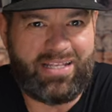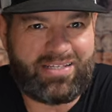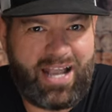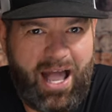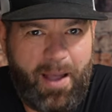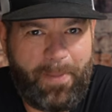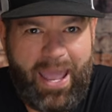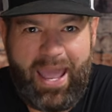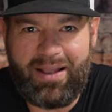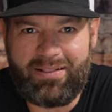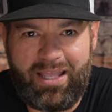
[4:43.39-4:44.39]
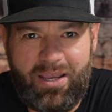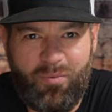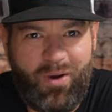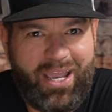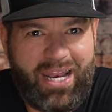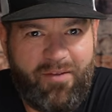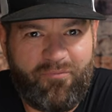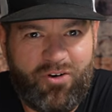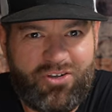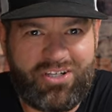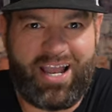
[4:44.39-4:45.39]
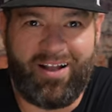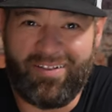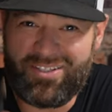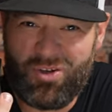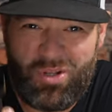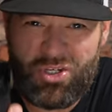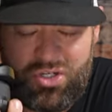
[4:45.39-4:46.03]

It's compact, lightweight, and versatile. It's only